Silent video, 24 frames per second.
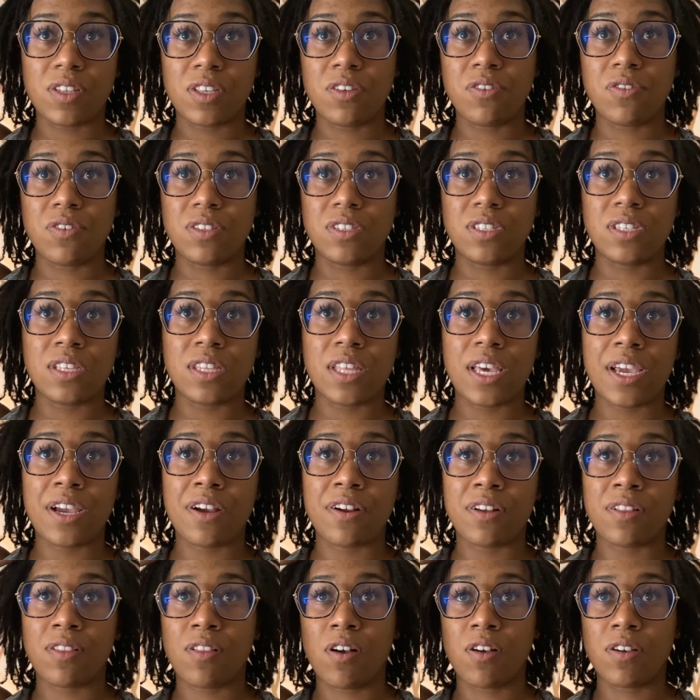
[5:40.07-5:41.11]
you can see the hair
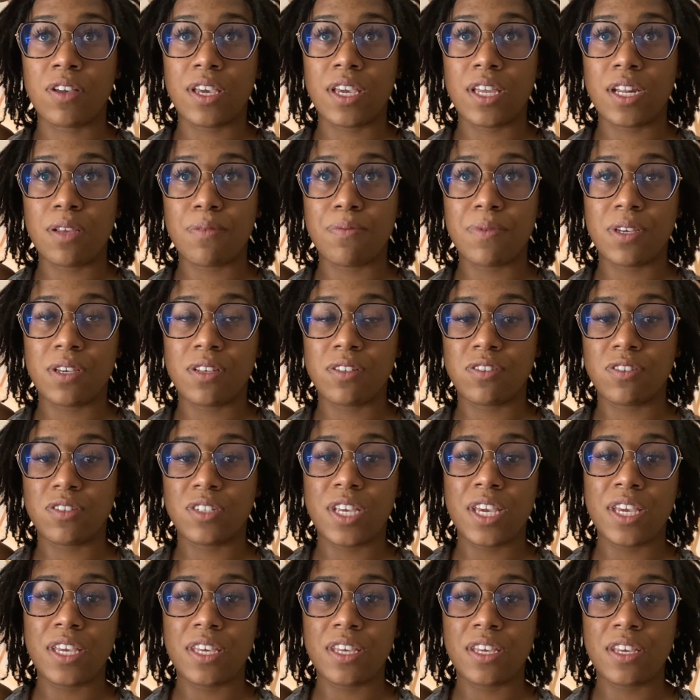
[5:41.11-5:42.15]
elongated because you're
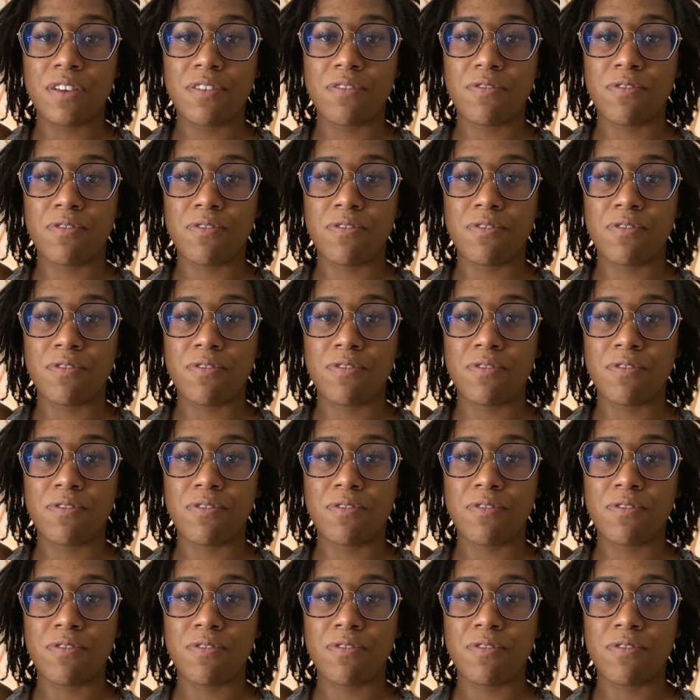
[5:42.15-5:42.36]
taking it